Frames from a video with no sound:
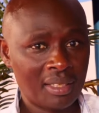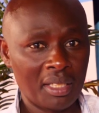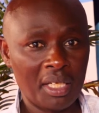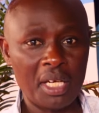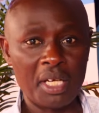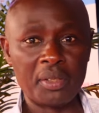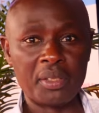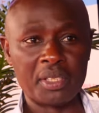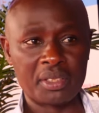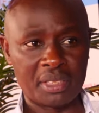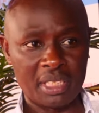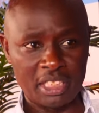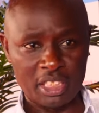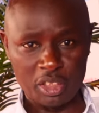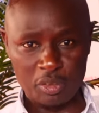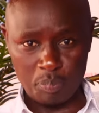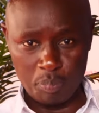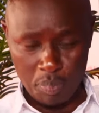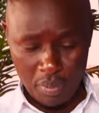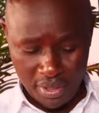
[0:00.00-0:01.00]
It is the
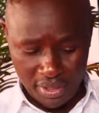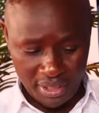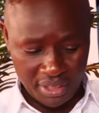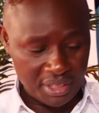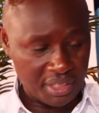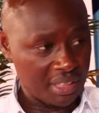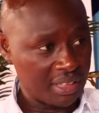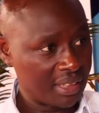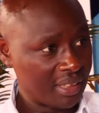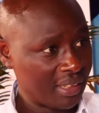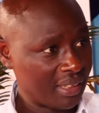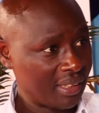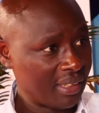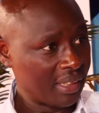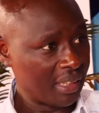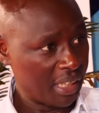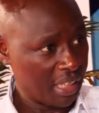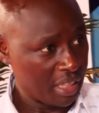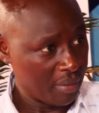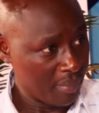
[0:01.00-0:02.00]
spirit
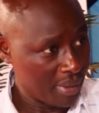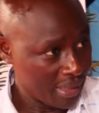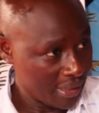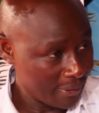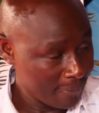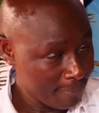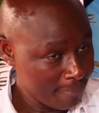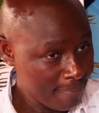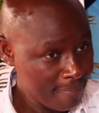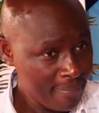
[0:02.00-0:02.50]
in me.